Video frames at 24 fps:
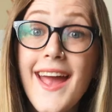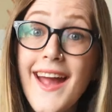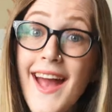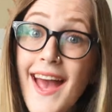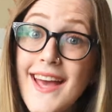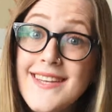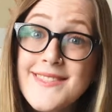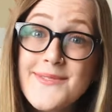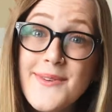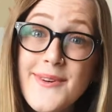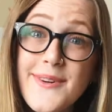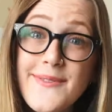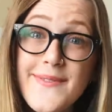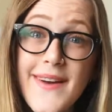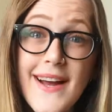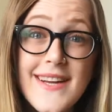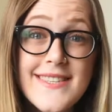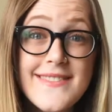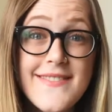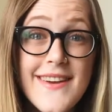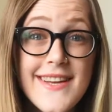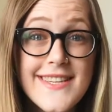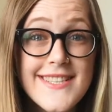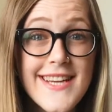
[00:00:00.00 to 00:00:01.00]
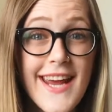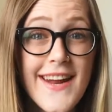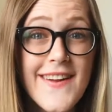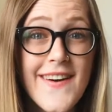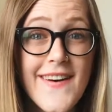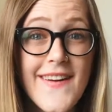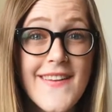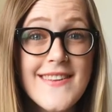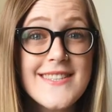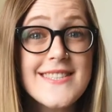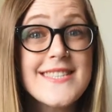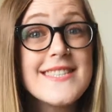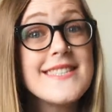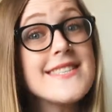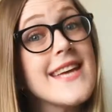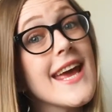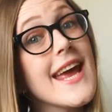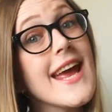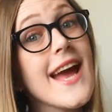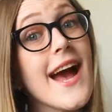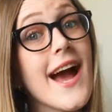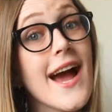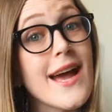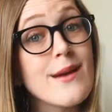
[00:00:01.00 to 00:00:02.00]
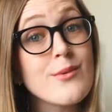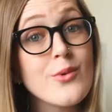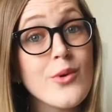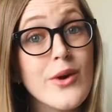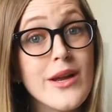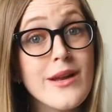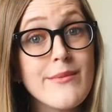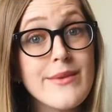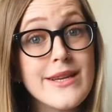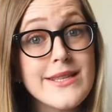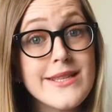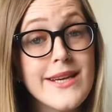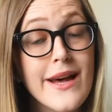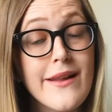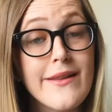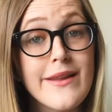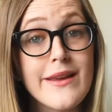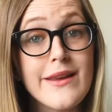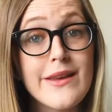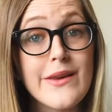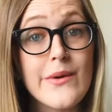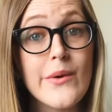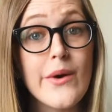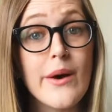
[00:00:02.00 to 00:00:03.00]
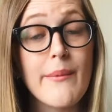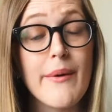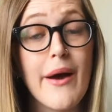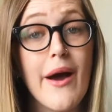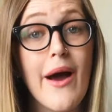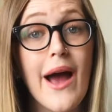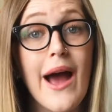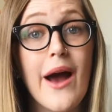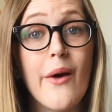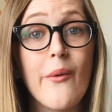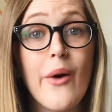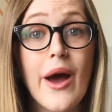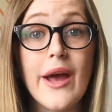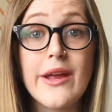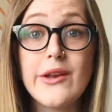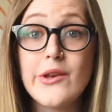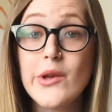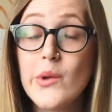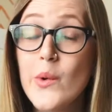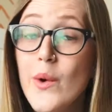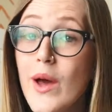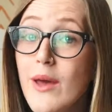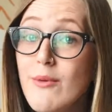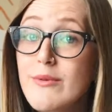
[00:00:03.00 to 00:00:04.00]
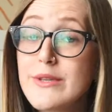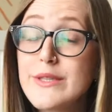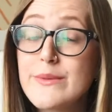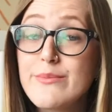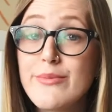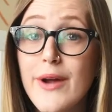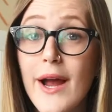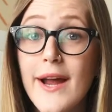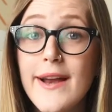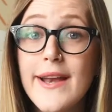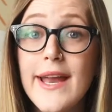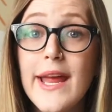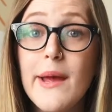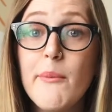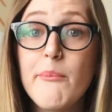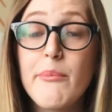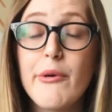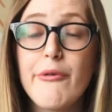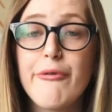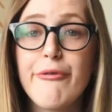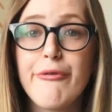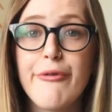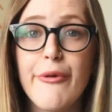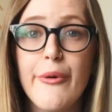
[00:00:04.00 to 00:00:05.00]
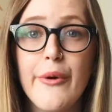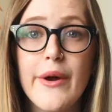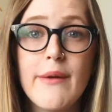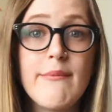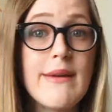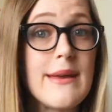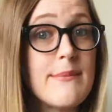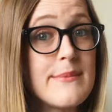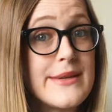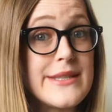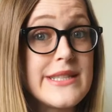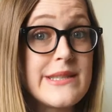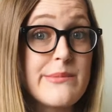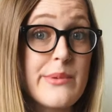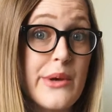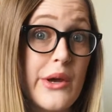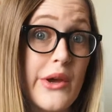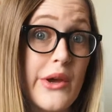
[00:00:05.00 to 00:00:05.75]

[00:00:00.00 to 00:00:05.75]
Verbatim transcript: Hey guys, welcome back to my channel. Today I'm going to be telling you about how I knew I was pregnant before my missed